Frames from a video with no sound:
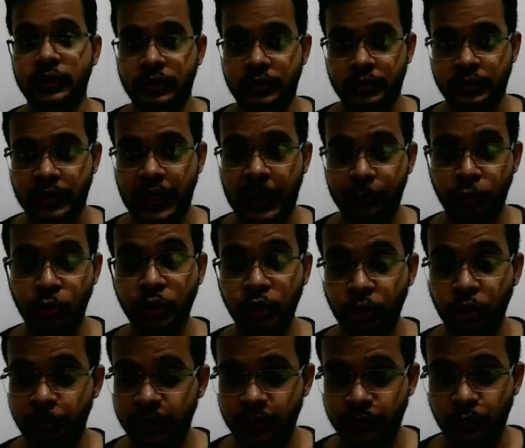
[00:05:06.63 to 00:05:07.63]
I'm going to
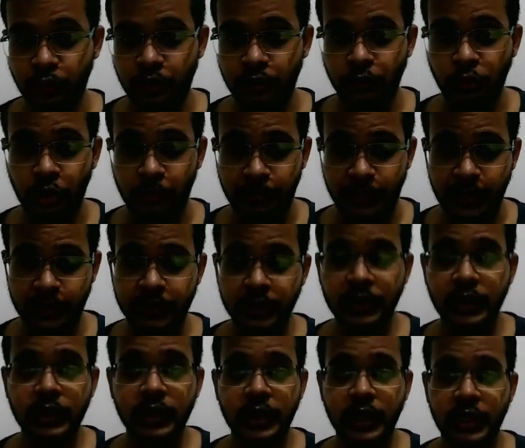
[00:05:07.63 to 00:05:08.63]
appear for Walmart
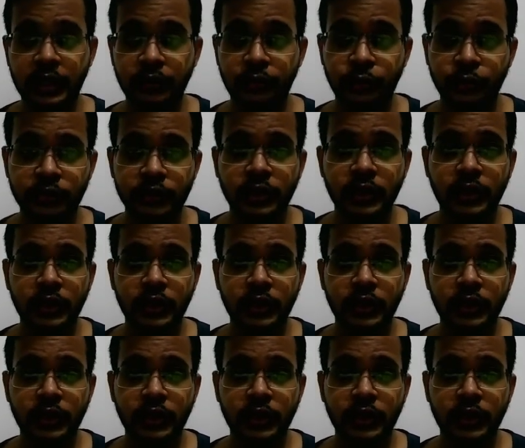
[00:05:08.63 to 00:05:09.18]
interviews,